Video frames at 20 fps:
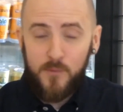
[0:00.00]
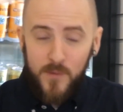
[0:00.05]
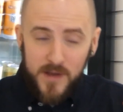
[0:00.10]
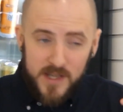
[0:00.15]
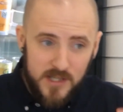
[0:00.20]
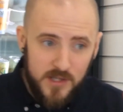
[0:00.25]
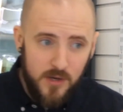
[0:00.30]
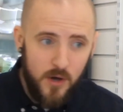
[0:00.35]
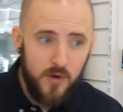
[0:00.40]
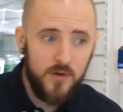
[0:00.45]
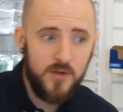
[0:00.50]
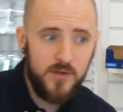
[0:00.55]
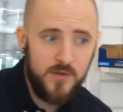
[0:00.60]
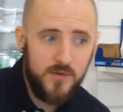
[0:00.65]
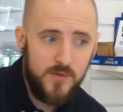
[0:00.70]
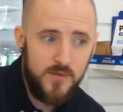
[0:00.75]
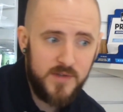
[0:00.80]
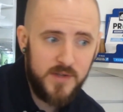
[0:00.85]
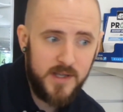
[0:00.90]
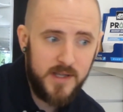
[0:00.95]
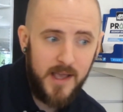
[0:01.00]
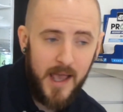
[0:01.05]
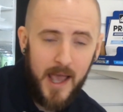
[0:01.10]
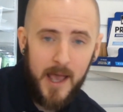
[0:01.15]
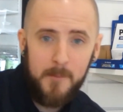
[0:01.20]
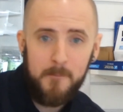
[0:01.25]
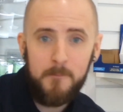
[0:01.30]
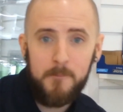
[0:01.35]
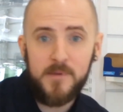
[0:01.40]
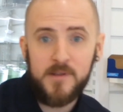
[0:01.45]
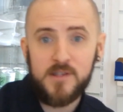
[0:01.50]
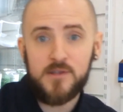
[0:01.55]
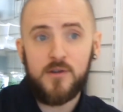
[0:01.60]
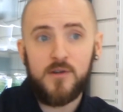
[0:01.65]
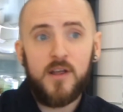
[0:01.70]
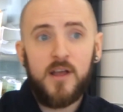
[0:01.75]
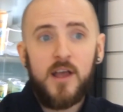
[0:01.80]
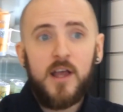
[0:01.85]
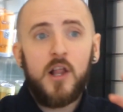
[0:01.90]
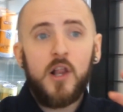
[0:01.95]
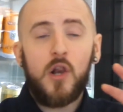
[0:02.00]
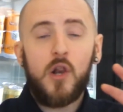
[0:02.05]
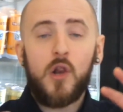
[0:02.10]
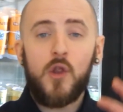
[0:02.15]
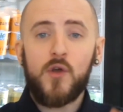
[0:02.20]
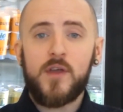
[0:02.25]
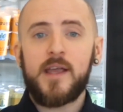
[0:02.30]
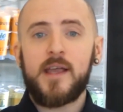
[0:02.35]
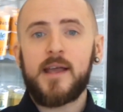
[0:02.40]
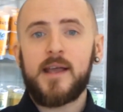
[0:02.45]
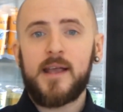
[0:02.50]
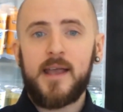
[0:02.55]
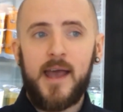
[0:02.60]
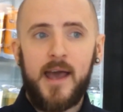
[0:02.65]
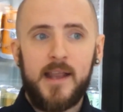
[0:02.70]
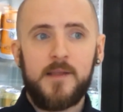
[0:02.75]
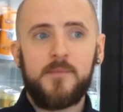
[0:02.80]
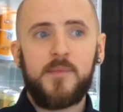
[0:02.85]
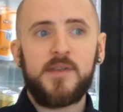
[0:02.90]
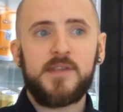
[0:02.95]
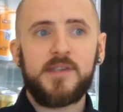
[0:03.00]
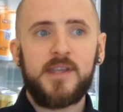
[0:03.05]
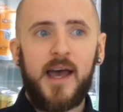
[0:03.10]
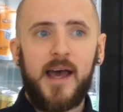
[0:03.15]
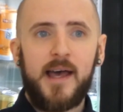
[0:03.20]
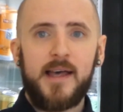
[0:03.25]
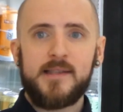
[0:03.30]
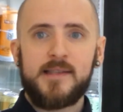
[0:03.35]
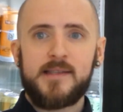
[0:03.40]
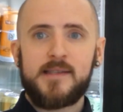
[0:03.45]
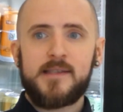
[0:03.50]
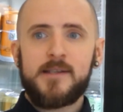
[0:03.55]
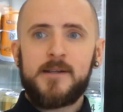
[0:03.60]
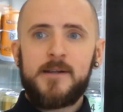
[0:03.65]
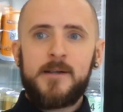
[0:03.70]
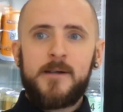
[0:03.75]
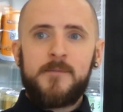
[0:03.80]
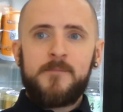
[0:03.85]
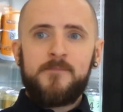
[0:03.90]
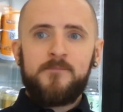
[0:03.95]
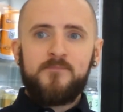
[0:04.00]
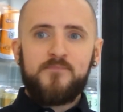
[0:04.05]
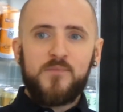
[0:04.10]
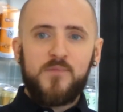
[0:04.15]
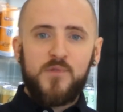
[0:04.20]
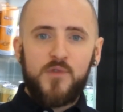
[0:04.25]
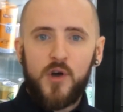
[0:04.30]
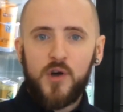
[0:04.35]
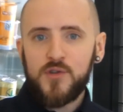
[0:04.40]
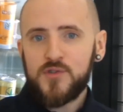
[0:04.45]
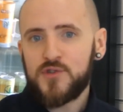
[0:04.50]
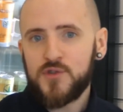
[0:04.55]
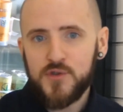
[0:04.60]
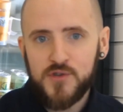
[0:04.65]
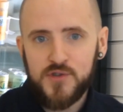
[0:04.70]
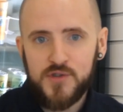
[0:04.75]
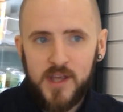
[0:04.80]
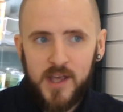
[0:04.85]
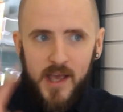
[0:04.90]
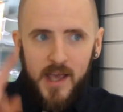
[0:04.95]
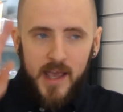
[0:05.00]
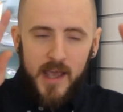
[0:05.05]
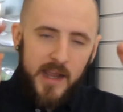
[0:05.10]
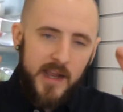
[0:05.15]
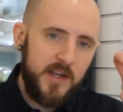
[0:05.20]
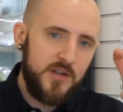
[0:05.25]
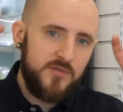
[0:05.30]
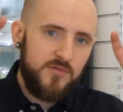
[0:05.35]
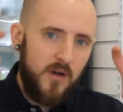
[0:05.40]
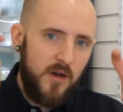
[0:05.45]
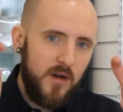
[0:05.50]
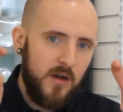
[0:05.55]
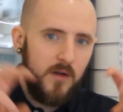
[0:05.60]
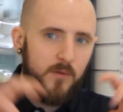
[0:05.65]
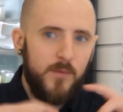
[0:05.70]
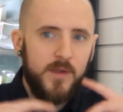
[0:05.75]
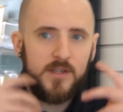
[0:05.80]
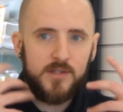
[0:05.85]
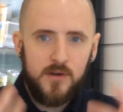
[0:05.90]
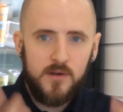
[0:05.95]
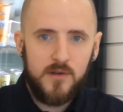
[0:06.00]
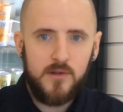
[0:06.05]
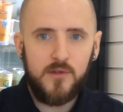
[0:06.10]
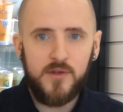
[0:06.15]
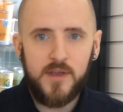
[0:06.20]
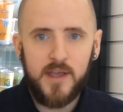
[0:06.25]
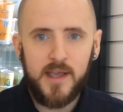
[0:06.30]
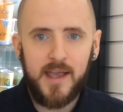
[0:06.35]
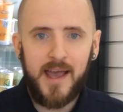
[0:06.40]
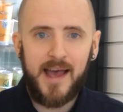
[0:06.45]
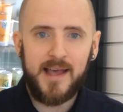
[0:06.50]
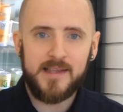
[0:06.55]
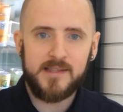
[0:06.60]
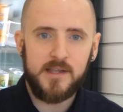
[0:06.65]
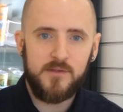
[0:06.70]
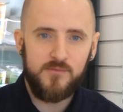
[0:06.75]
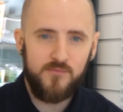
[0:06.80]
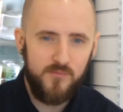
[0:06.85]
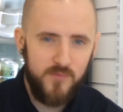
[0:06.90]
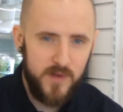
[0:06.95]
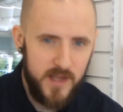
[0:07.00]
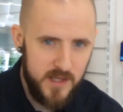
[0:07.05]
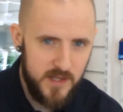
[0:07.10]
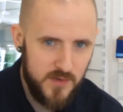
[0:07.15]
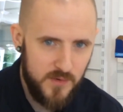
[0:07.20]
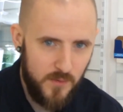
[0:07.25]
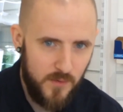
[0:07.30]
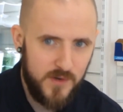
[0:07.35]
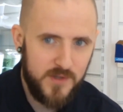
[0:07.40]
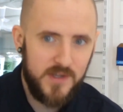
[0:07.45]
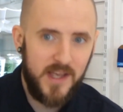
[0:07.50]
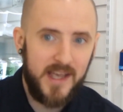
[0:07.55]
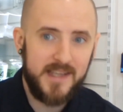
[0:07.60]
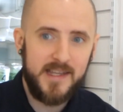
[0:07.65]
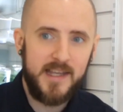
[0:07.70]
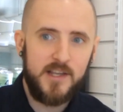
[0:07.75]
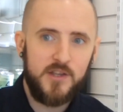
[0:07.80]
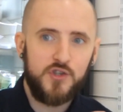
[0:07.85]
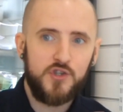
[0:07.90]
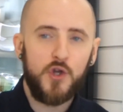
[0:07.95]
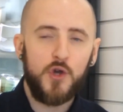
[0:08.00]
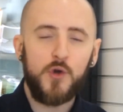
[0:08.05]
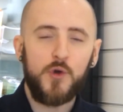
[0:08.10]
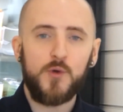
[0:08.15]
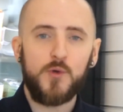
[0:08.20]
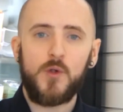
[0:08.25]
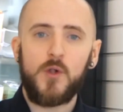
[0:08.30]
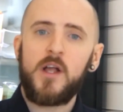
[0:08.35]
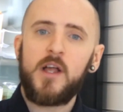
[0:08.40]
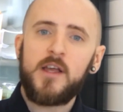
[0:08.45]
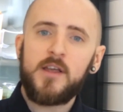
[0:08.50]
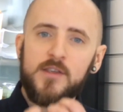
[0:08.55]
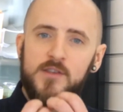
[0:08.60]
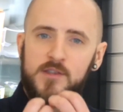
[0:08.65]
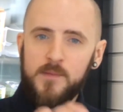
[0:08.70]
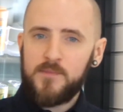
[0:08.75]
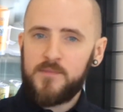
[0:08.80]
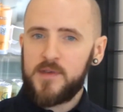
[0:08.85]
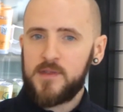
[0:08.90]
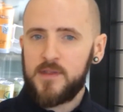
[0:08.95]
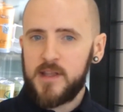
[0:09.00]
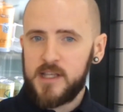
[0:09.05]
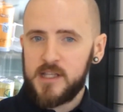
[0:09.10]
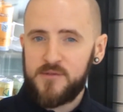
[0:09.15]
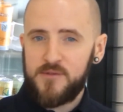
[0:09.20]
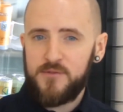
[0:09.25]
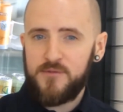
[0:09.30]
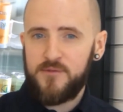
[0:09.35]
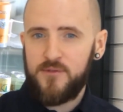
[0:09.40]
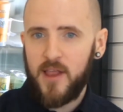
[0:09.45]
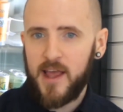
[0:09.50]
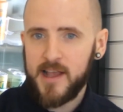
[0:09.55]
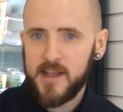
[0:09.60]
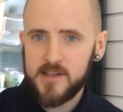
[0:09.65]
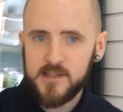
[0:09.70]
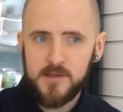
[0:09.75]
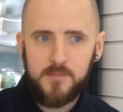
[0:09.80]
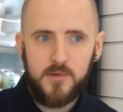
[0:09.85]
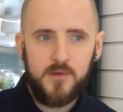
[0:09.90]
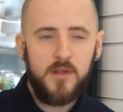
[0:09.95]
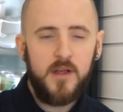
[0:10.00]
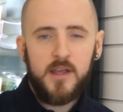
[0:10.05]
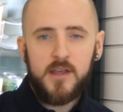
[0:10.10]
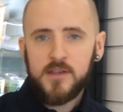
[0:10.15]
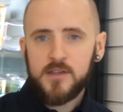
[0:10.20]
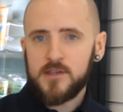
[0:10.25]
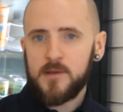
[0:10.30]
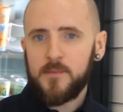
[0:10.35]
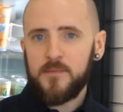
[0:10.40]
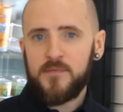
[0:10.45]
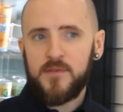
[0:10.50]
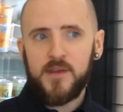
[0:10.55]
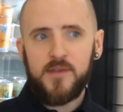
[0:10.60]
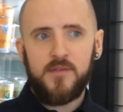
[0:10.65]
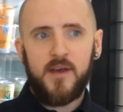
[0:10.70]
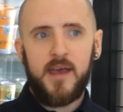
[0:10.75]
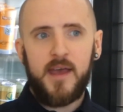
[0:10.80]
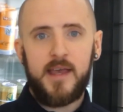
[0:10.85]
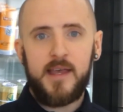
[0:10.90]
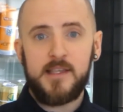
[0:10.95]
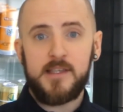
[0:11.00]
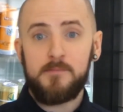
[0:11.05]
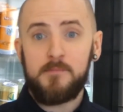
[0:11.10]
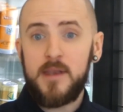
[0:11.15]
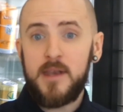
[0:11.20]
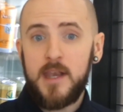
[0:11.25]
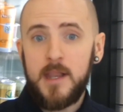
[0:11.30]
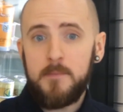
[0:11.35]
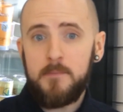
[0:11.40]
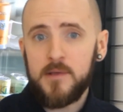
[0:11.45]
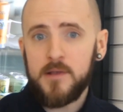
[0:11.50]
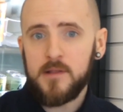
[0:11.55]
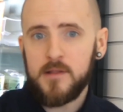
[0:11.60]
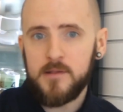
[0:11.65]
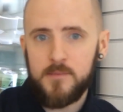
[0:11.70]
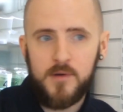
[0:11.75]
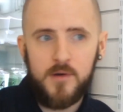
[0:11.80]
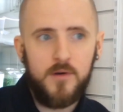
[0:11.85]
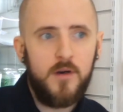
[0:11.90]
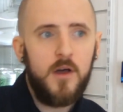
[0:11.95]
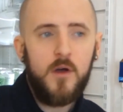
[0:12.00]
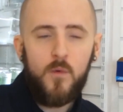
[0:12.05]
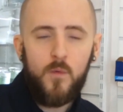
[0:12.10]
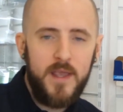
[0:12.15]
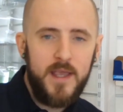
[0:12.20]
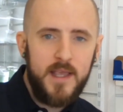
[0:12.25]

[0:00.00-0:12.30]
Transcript: And if we start using hemp and start looking at cannabis as not just a drug, we start looking at it as a resource, as a tool, something that is flexible, something that is manipulable.